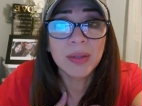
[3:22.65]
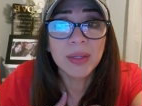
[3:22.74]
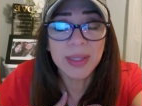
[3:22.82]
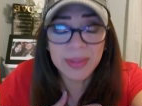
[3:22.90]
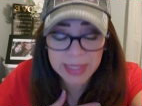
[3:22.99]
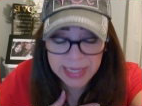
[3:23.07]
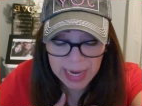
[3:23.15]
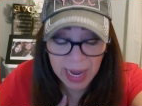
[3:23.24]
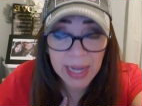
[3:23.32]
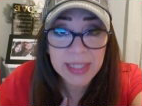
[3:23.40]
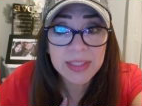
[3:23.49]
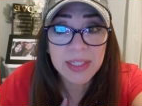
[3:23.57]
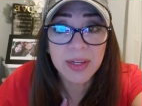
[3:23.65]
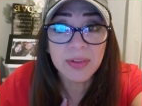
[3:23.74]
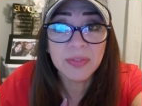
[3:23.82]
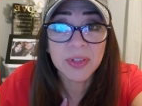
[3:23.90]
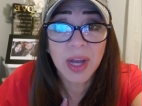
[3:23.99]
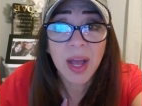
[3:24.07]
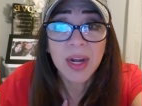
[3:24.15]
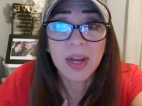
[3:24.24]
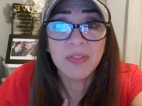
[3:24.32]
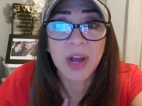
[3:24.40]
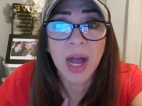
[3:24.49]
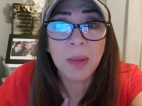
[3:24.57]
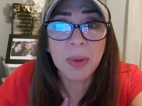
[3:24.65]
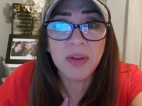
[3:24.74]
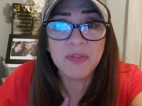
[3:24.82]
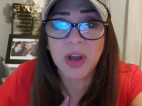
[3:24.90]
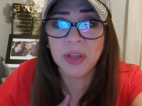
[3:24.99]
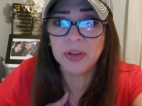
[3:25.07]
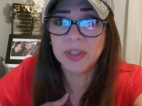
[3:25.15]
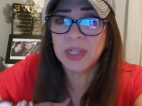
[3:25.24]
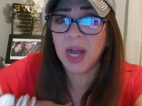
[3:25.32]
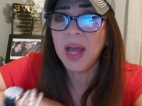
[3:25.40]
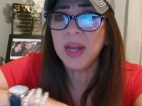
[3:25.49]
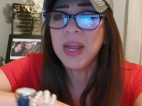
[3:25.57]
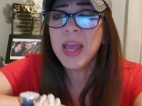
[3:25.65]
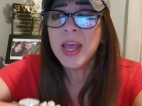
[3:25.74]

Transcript: in the eyes of God, of Abba, Father God.